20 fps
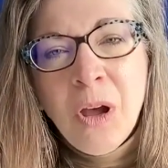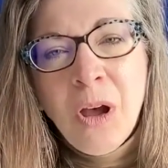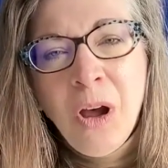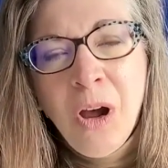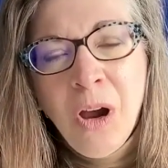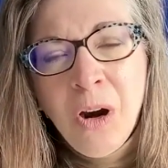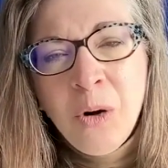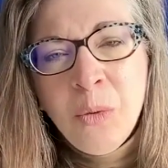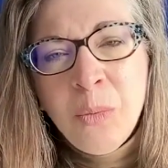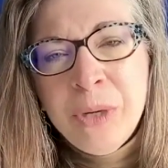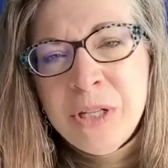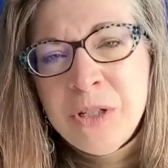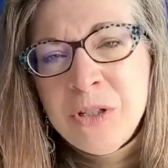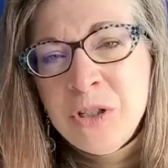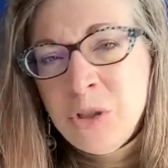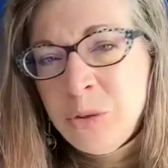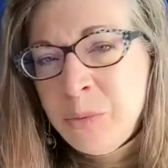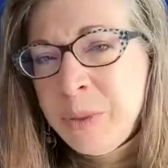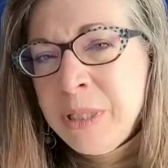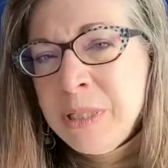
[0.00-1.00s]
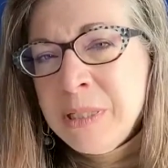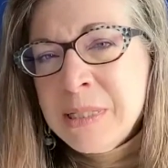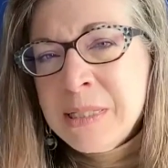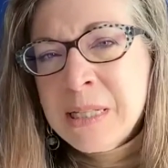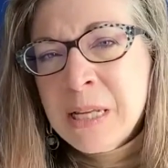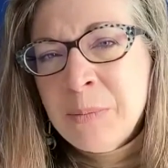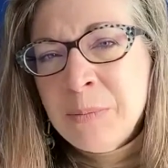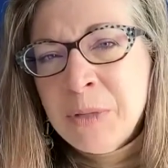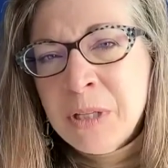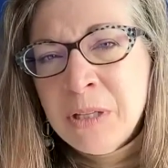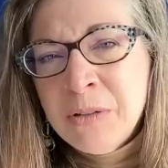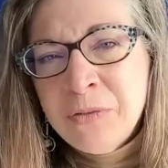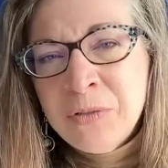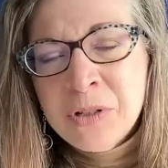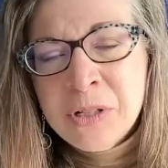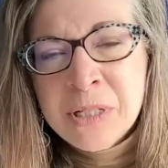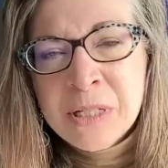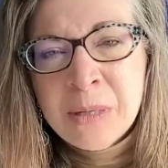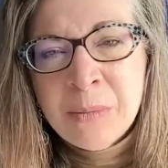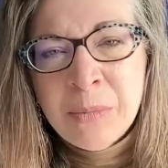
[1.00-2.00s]
Are we doing something
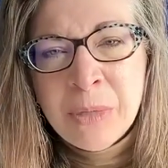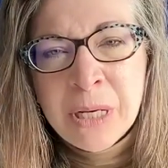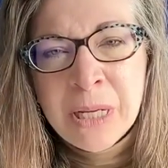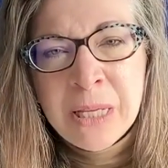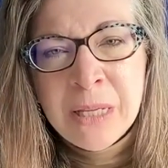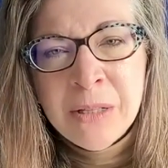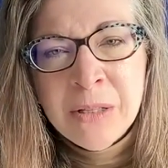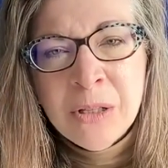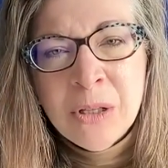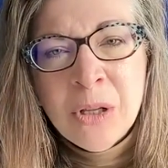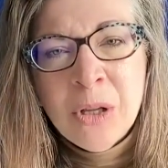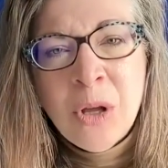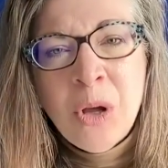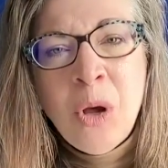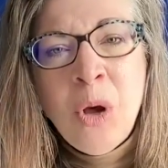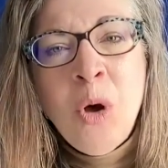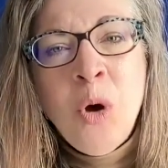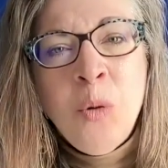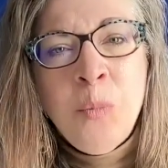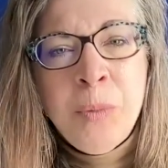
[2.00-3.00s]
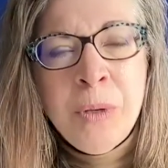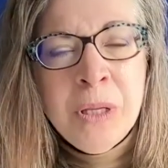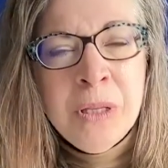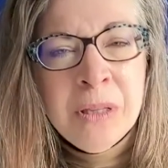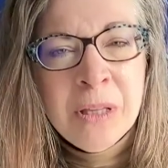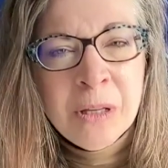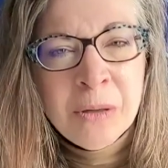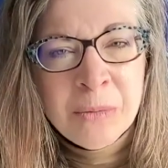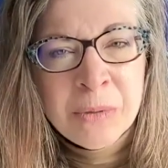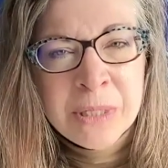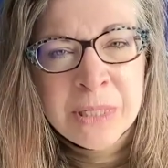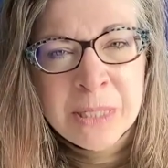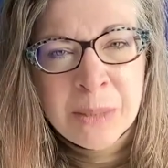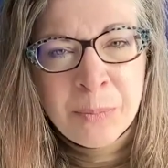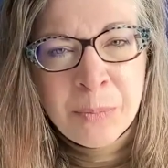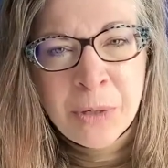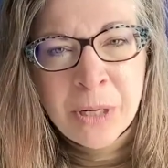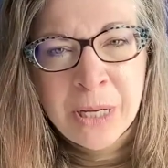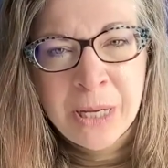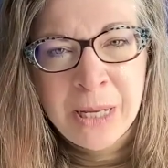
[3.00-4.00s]
for somebody hoping they'll
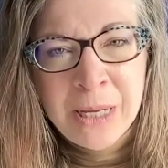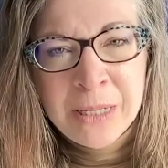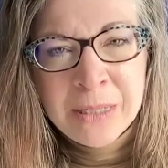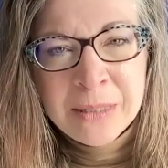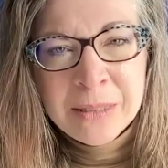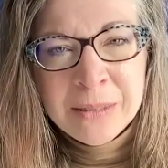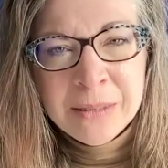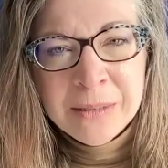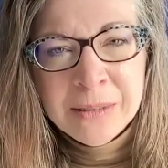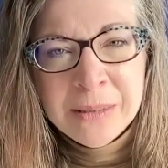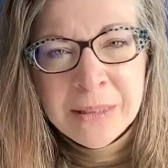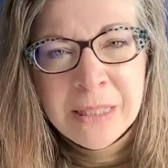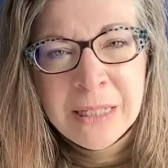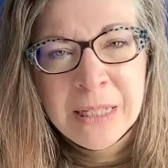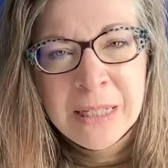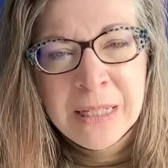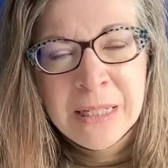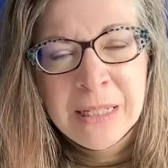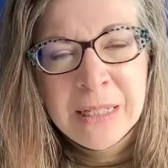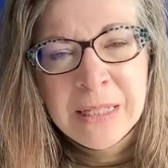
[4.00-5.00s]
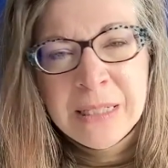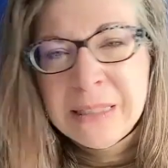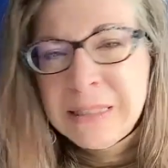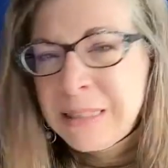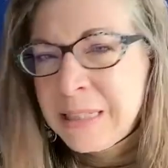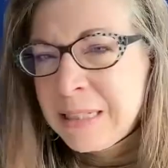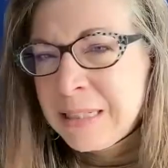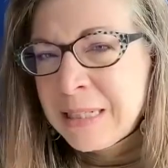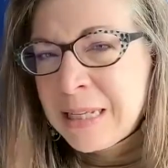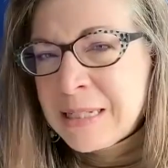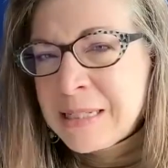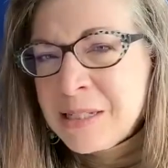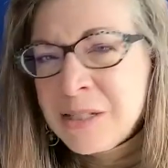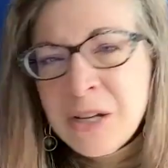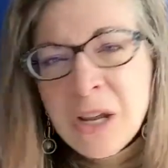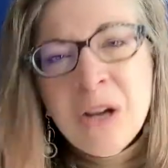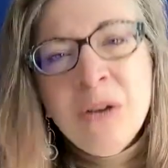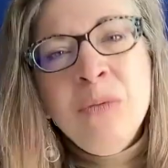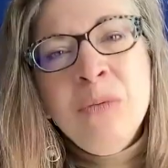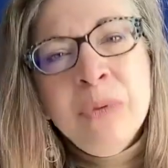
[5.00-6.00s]
reciprocate? Then that's
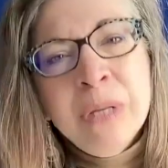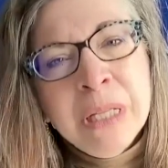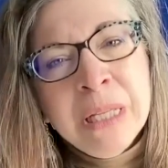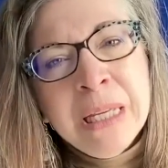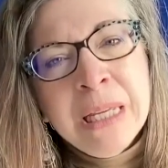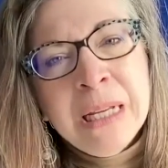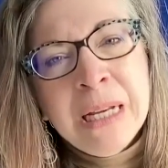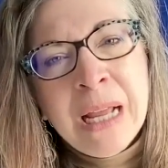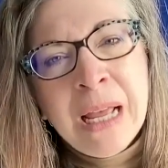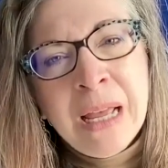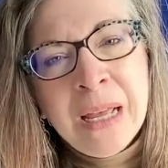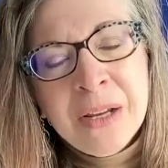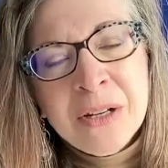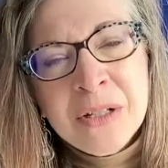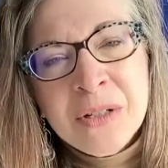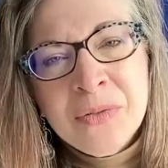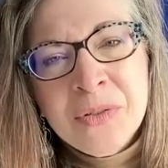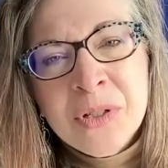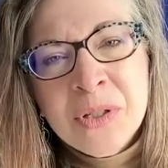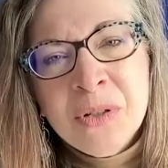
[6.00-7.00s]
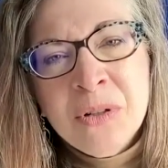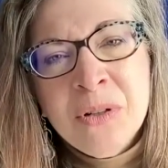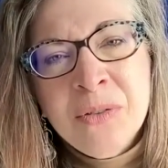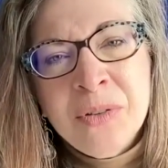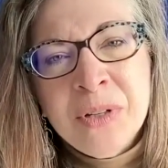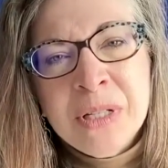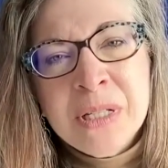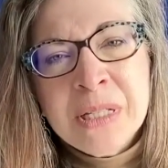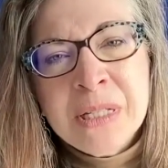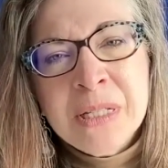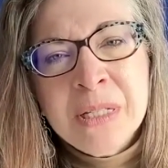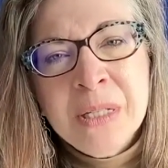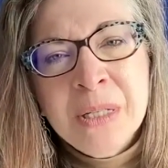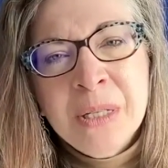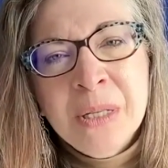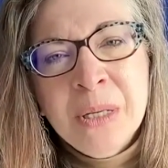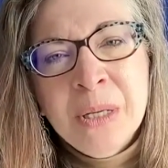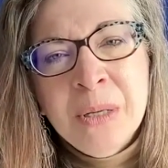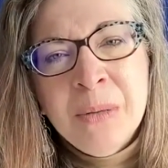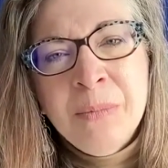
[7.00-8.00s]
not really an act of service,
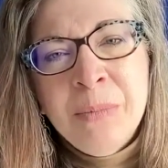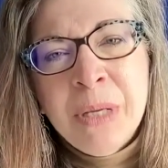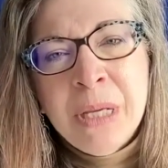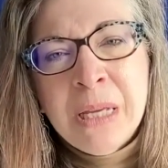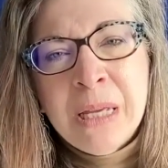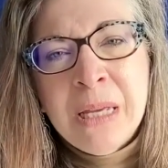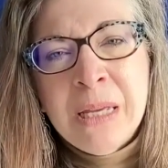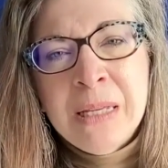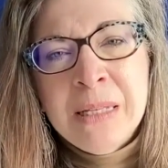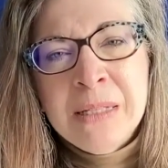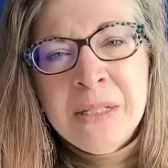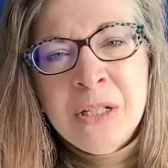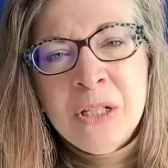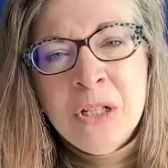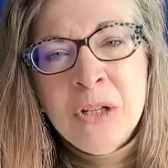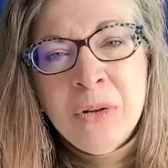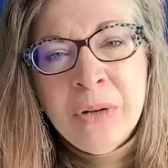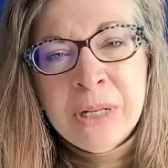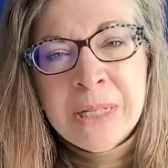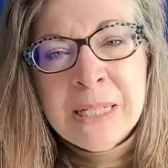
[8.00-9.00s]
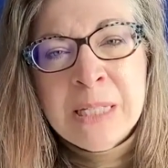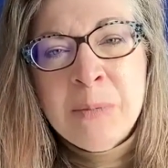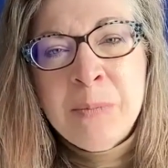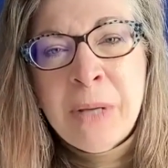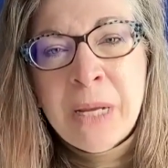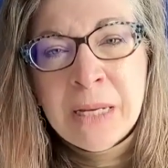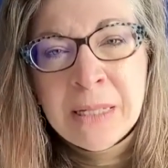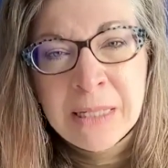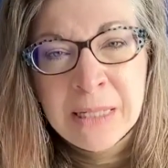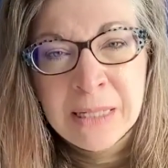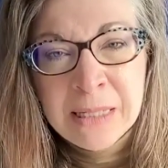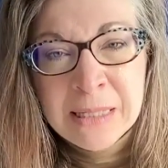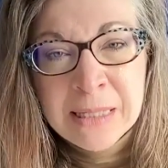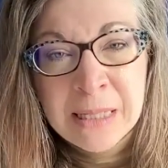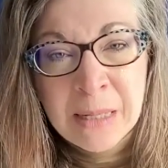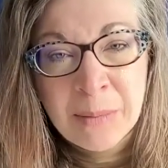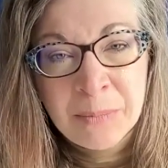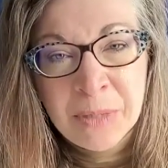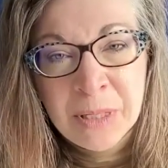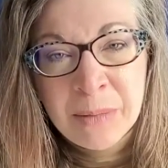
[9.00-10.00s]
because you're expecting
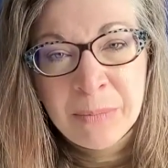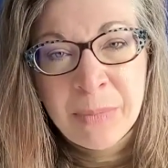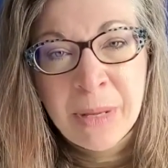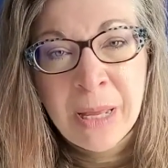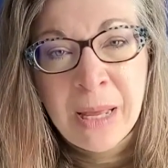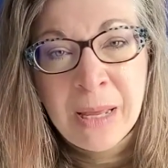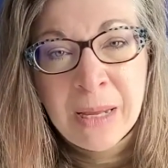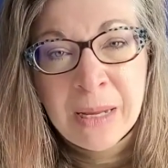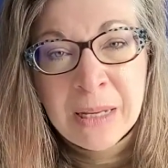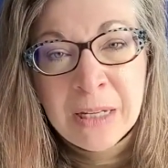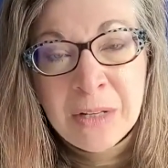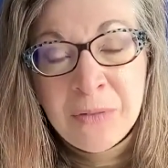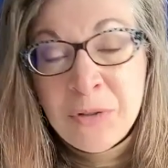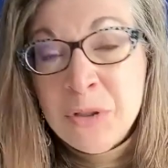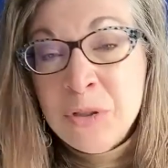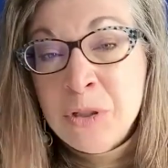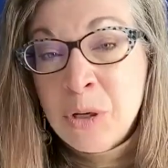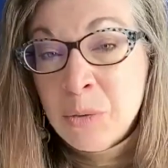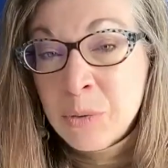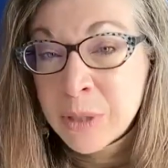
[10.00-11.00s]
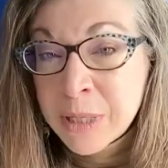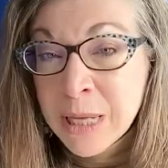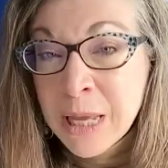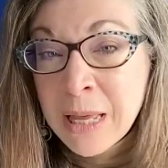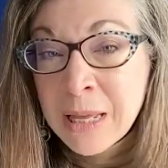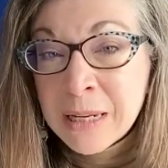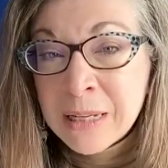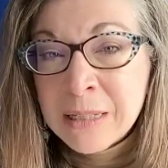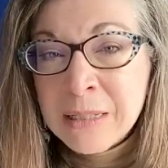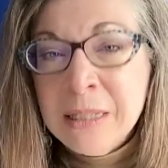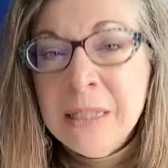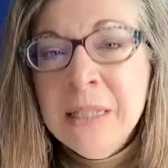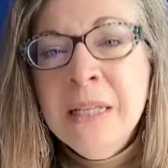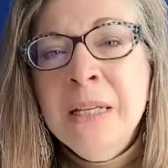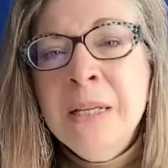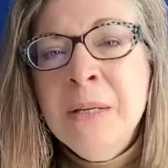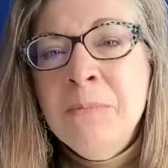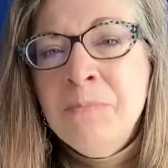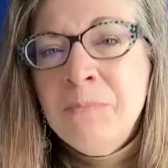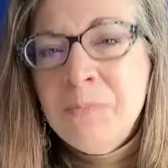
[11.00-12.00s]
something back. And if you don't get it,
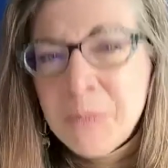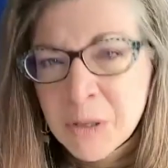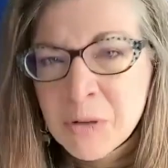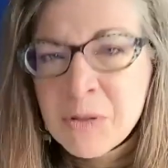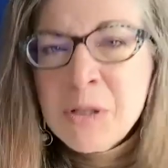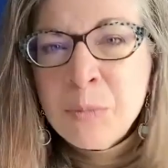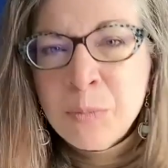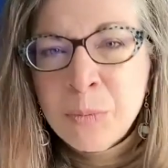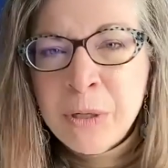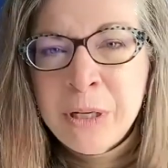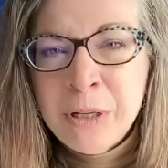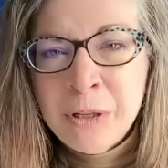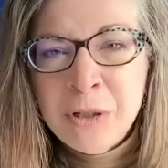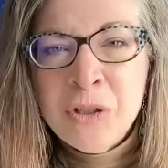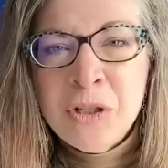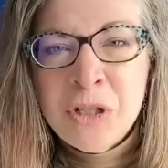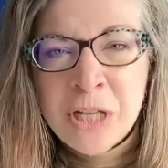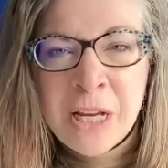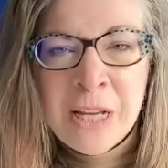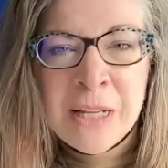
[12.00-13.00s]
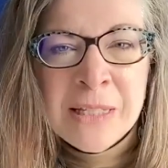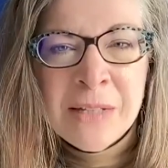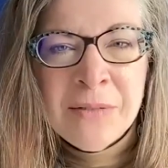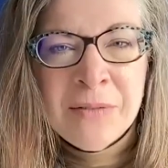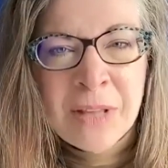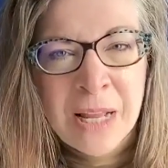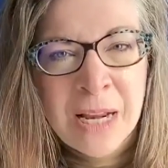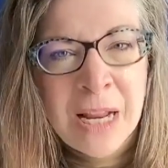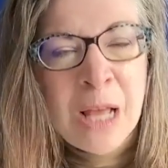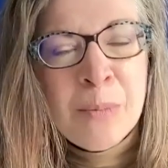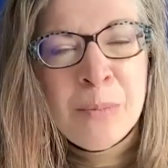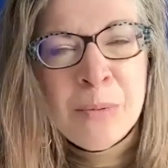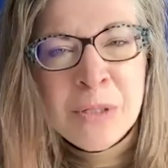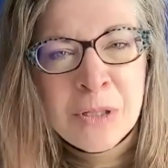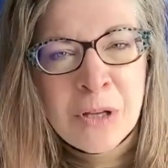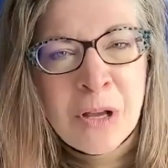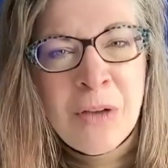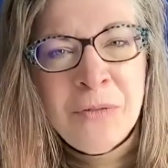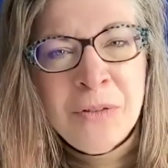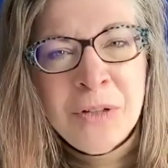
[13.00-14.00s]
there's a pretty good chance if that
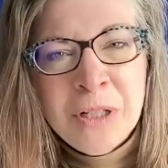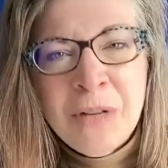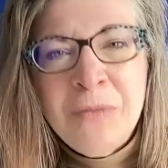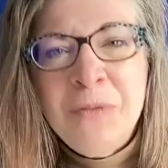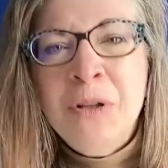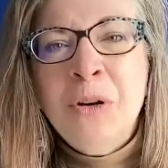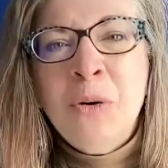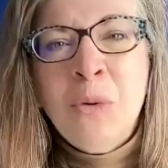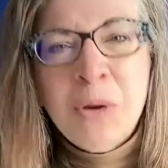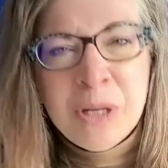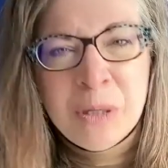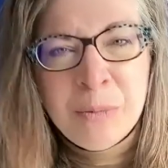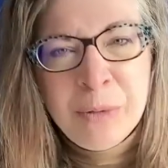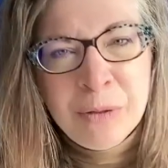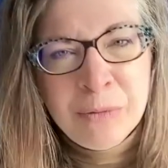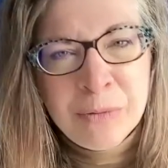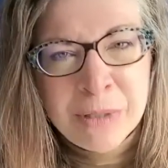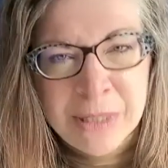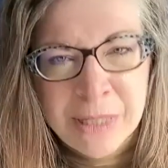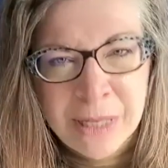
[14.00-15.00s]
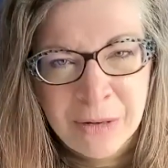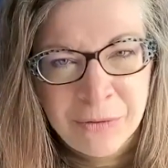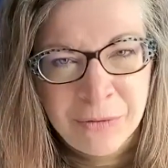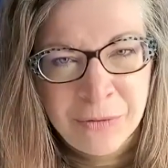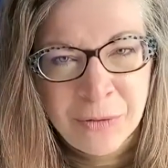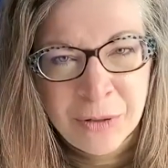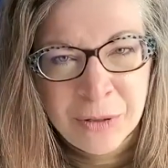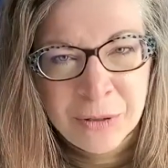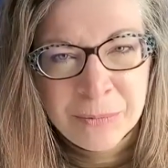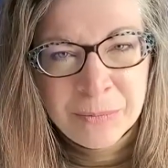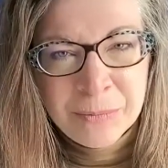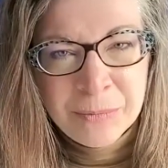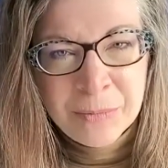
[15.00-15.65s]
happens often enough, you're going to be resentful.